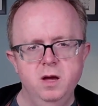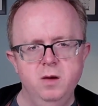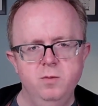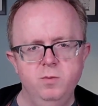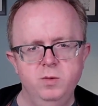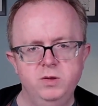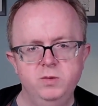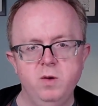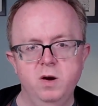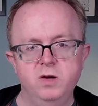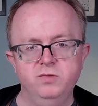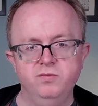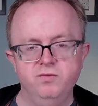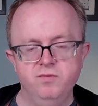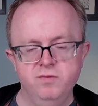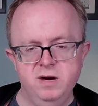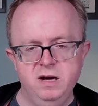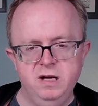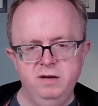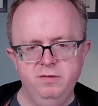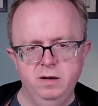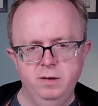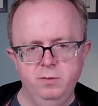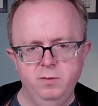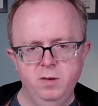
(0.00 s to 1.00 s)
which works
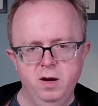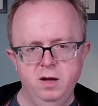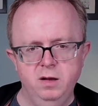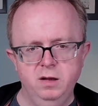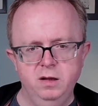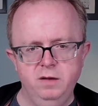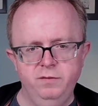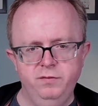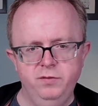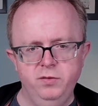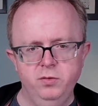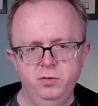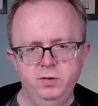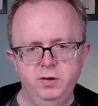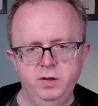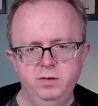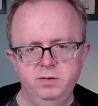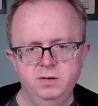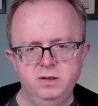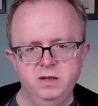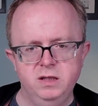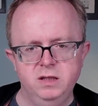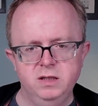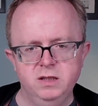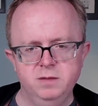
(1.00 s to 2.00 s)
really, really well if you're
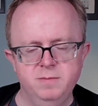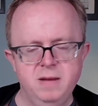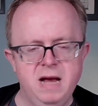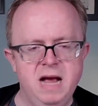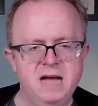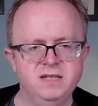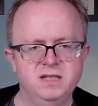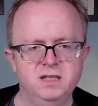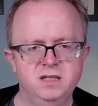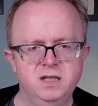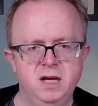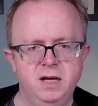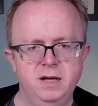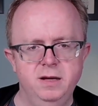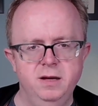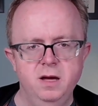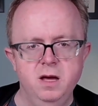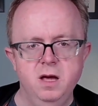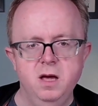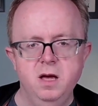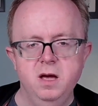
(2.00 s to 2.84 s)
using some acetate.